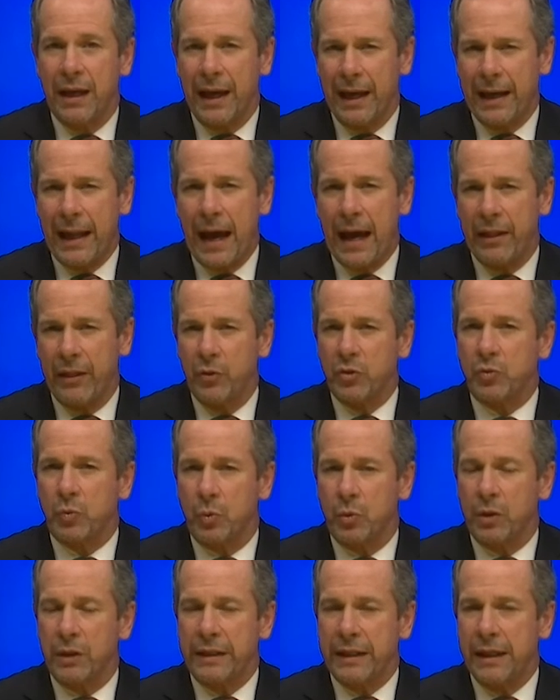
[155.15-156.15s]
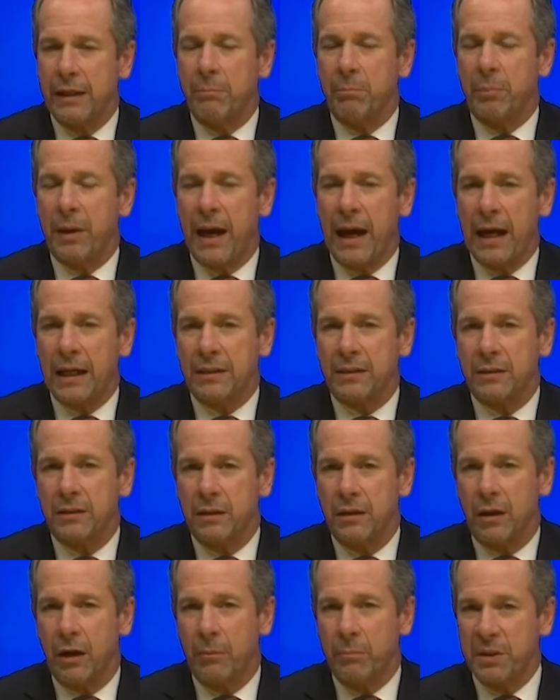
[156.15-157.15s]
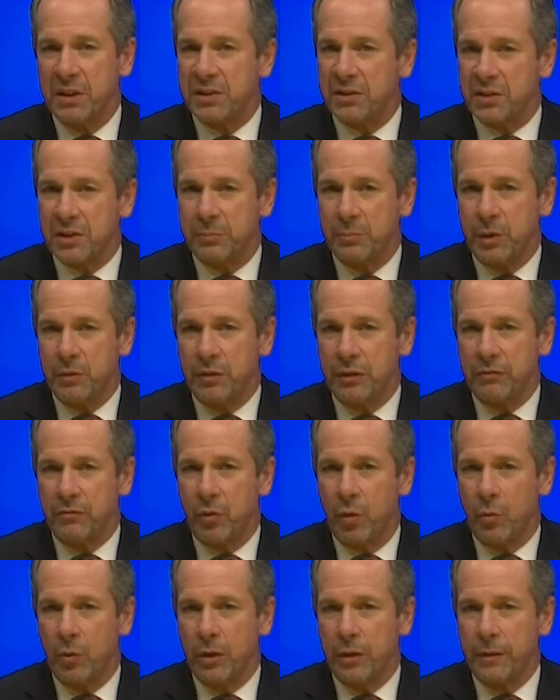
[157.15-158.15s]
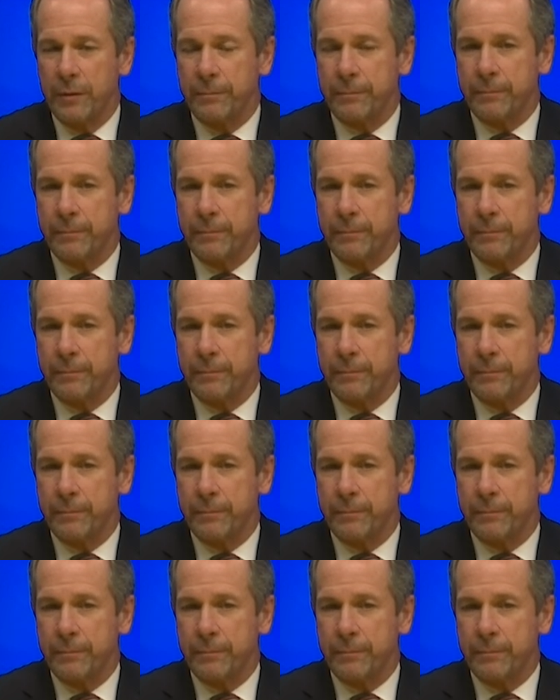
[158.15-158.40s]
and how those will really impact our business moving forward.